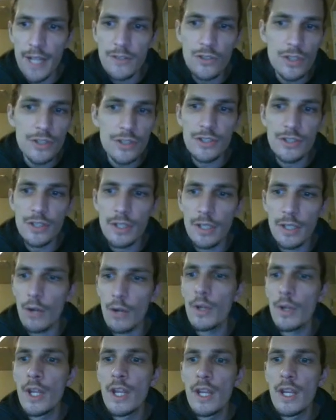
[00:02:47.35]
Just, if
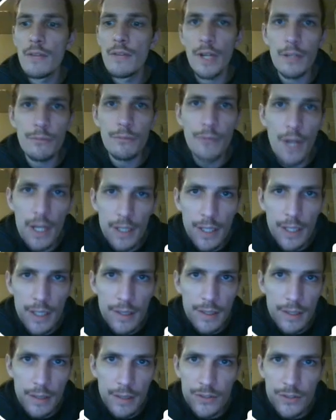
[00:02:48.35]
I can find
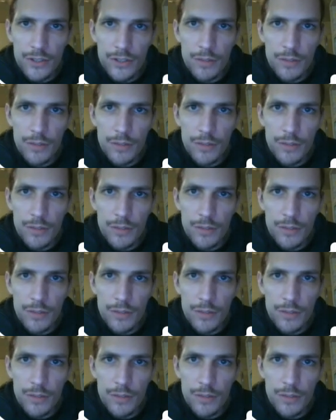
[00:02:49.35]
anything that's